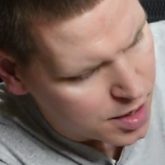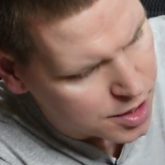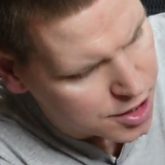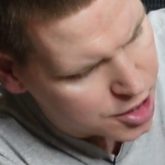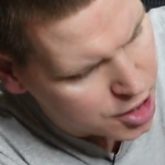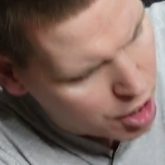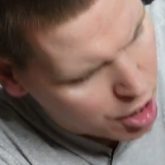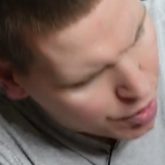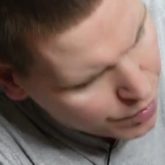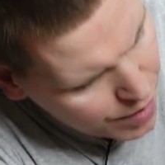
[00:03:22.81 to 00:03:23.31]

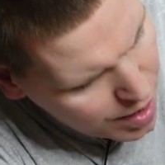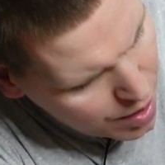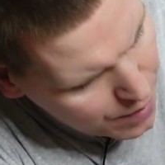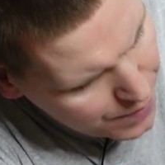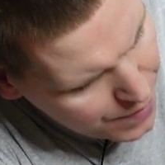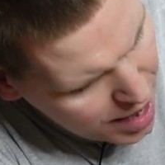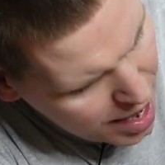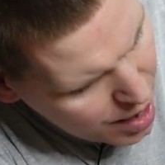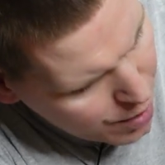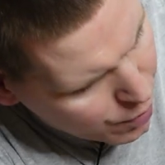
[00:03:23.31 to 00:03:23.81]
So
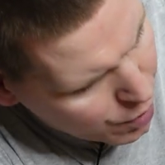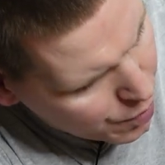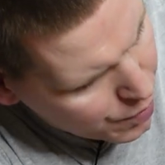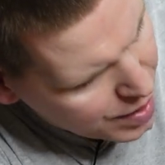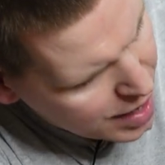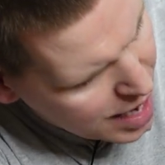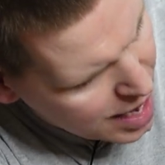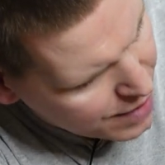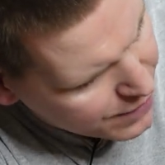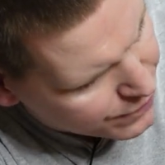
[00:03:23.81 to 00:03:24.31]
around back, what
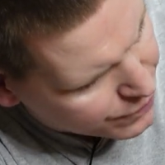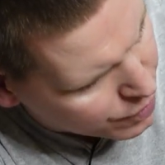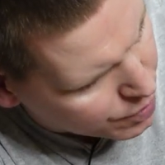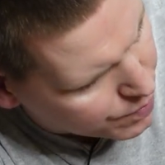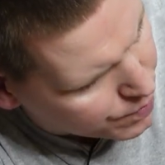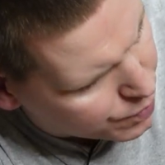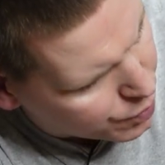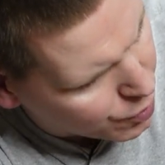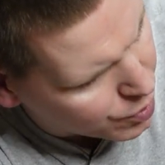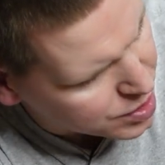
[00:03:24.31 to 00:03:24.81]
we have for
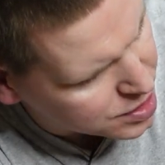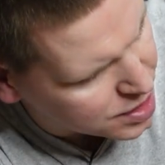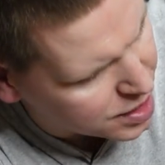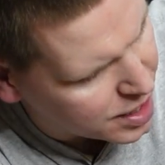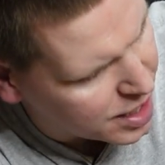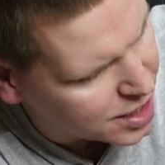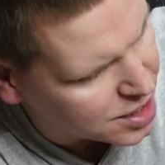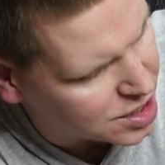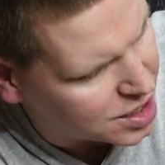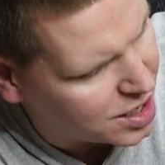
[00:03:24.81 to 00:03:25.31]
port
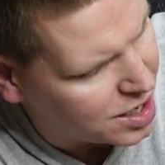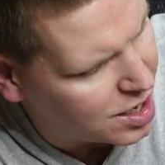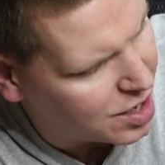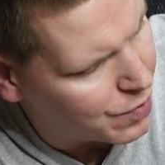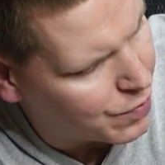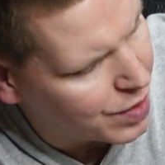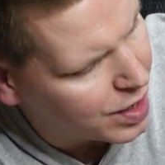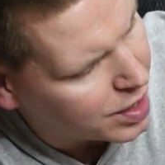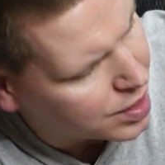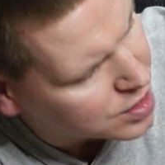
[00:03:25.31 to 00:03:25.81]
selection here,
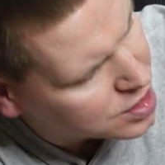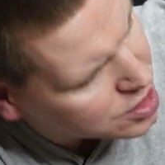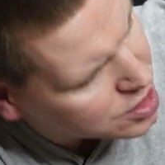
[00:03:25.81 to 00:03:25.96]
we're going to